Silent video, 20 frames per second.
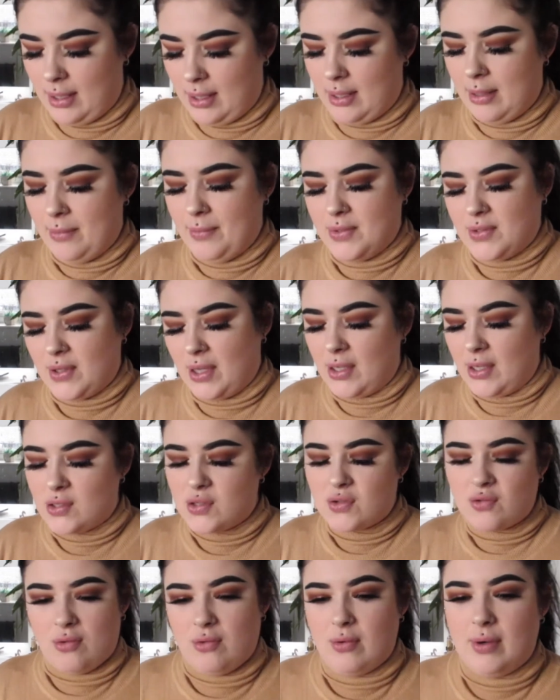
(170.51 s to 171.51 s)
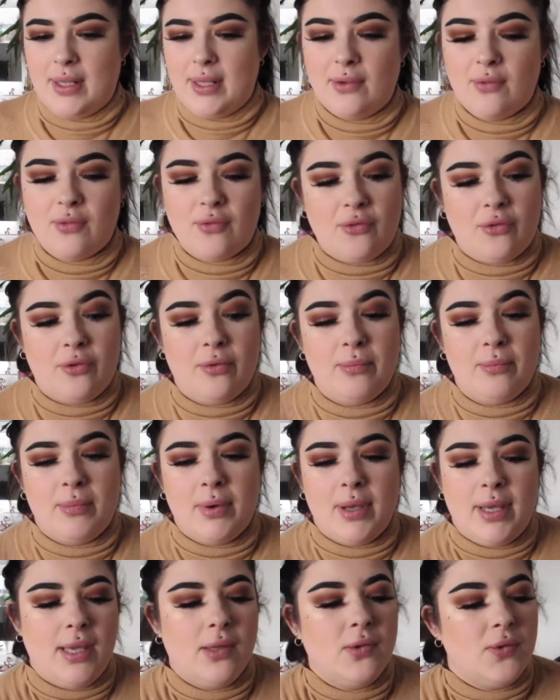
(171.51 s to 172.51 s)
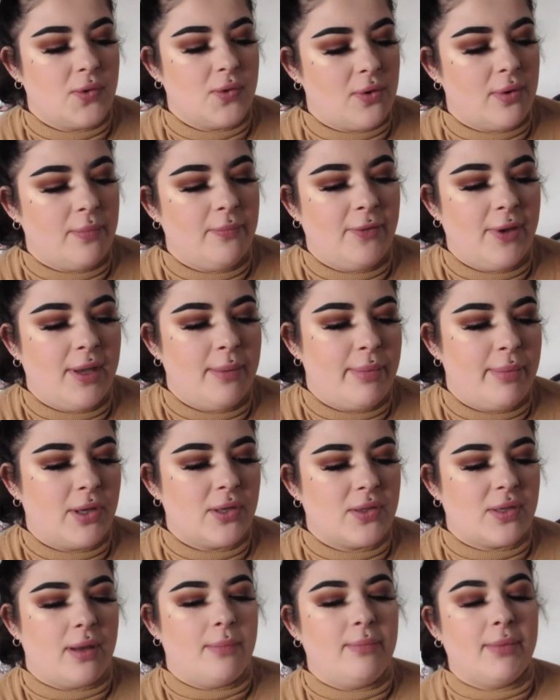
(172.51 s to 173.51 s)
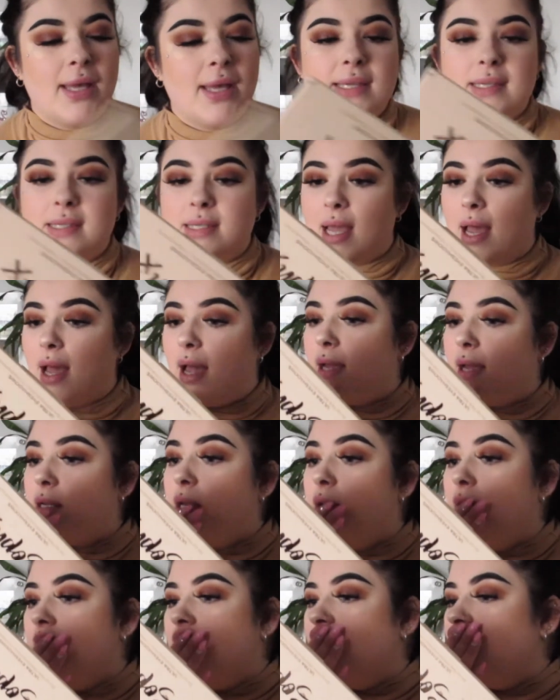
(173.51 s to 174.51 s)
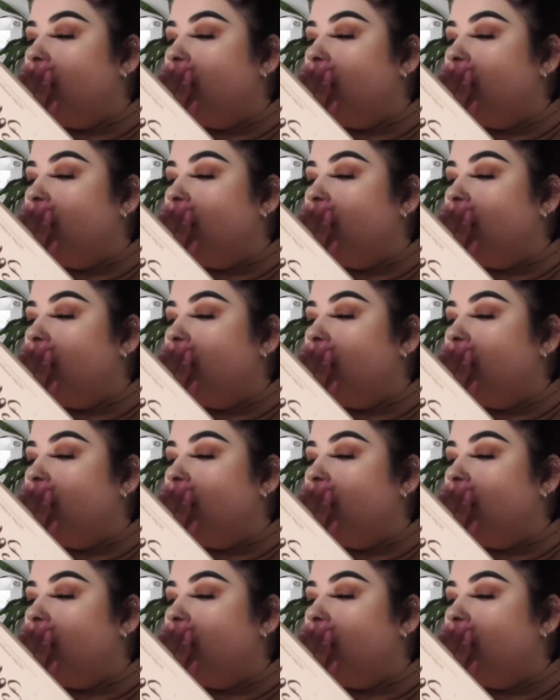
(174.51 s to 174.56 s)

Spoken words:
I was like scrolling through my Instagram feed because I'm that sad.